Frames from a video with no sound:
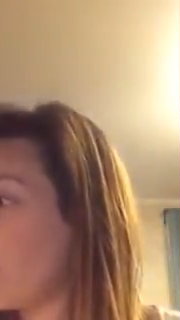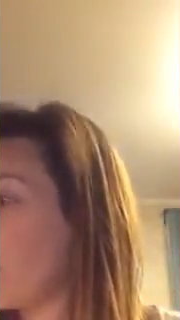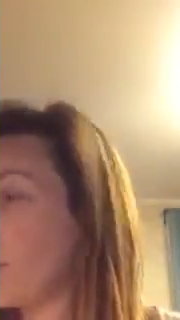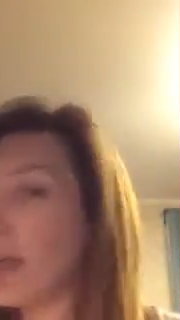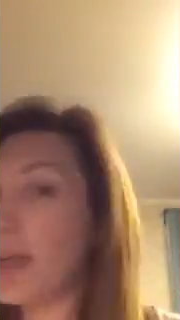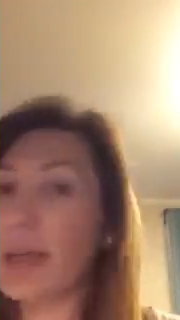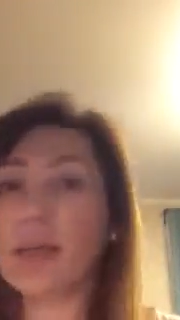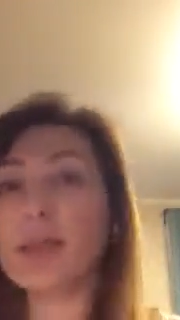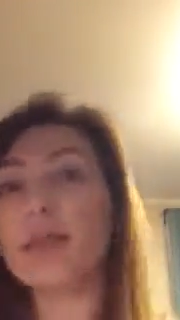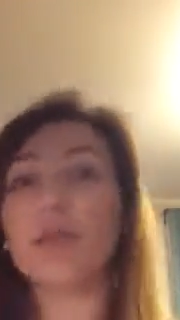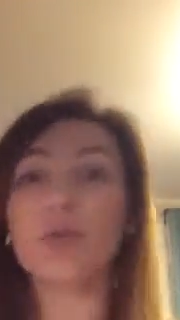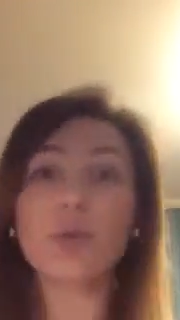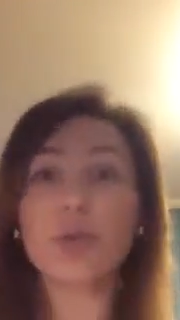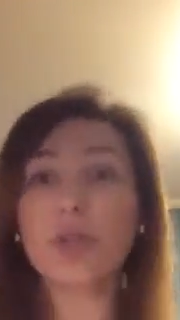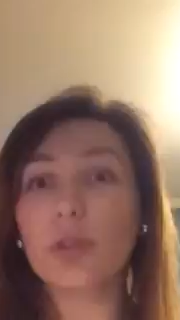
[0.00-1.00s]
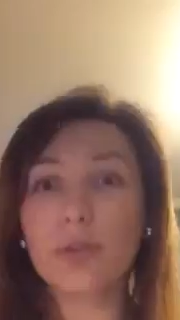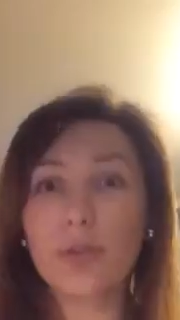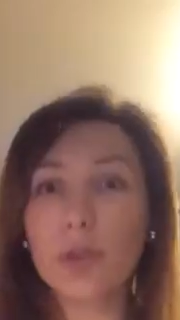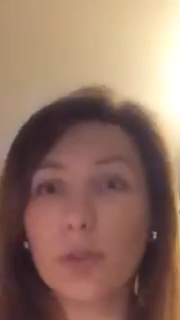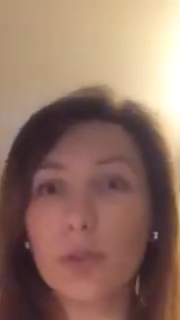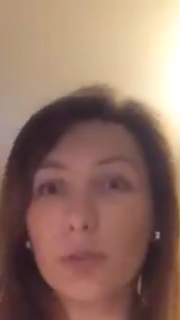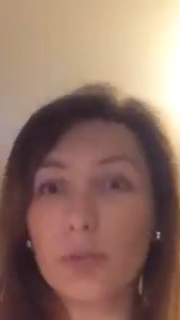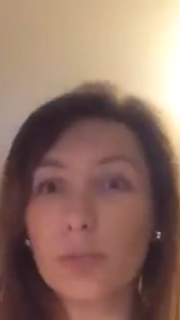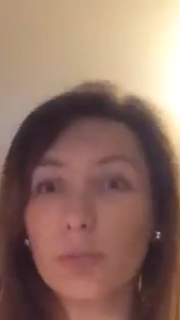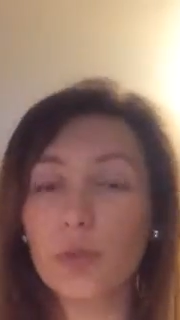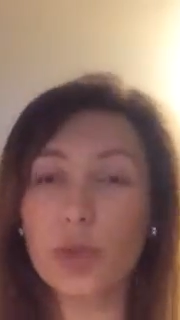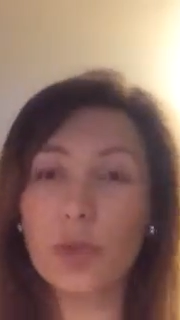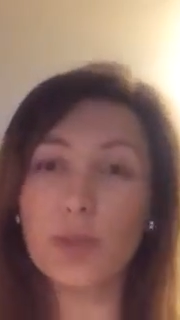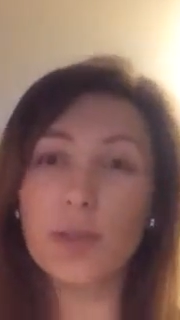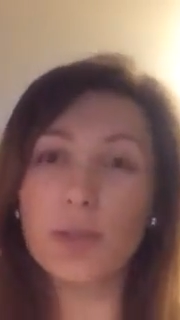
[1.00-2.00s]
make an excursion for you,
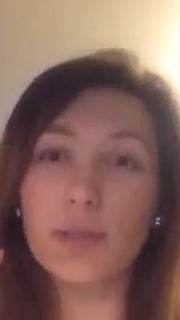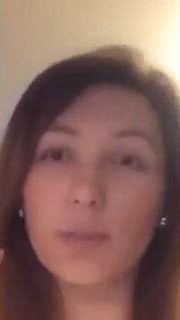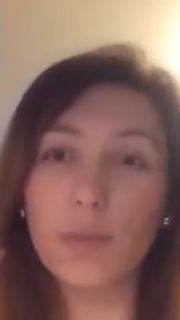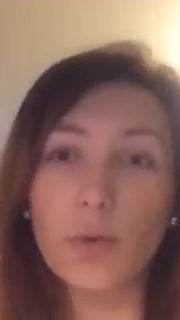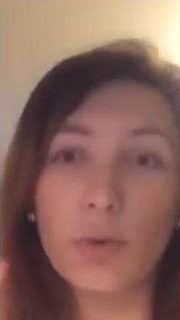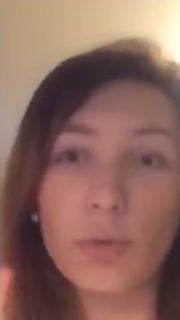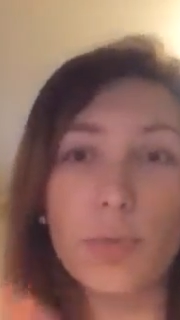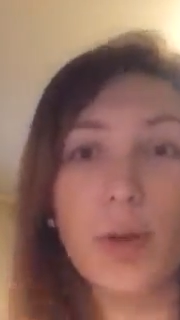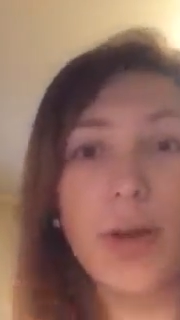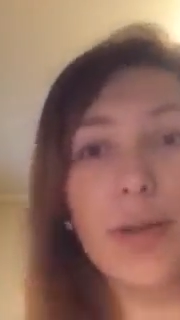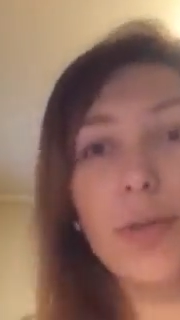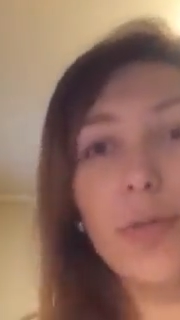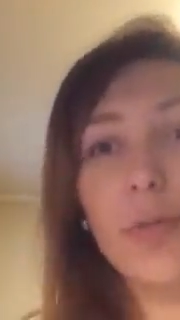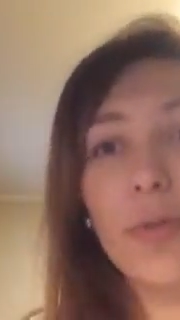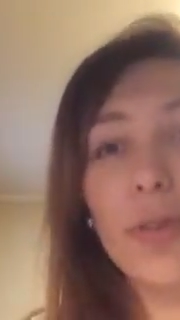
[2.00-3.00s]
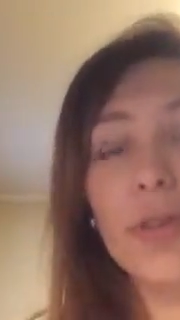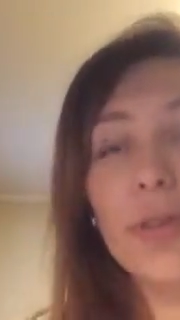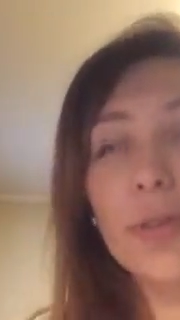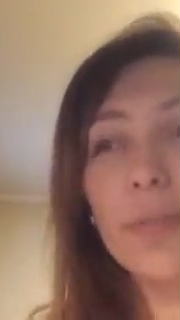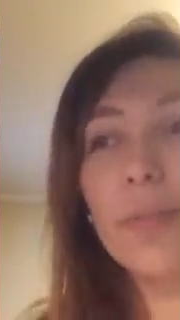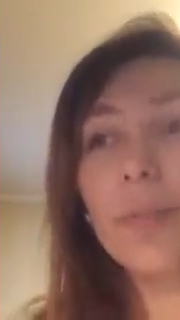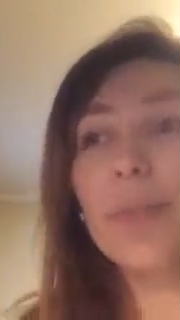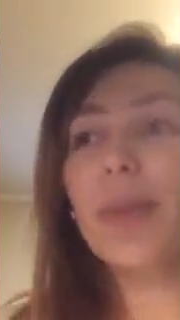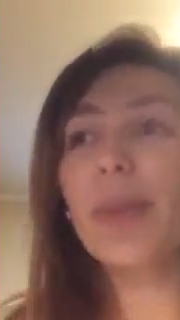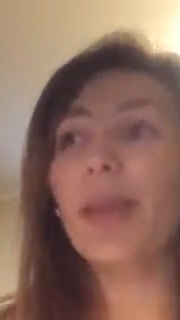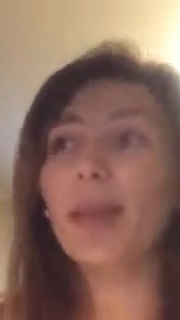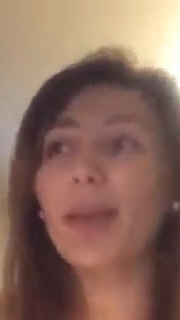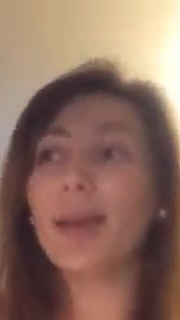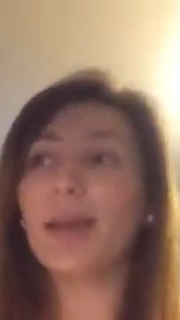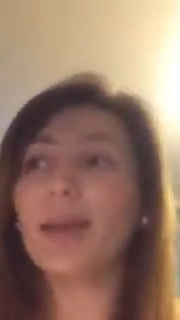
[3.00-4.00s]
just a small part of it.
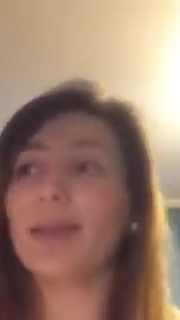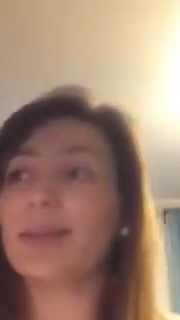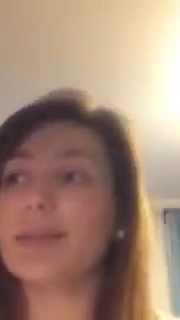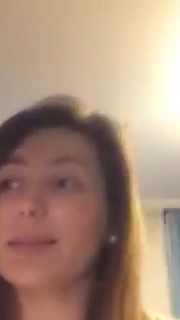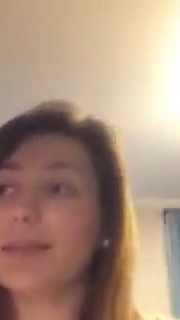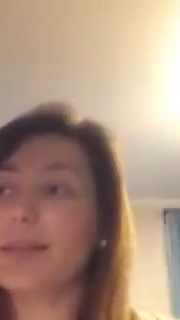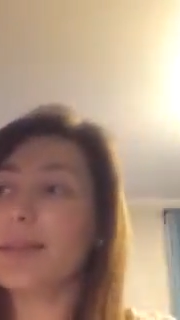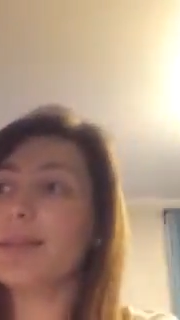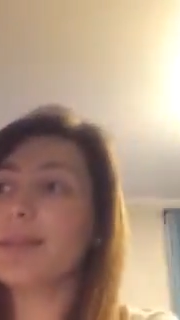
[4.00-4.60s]
And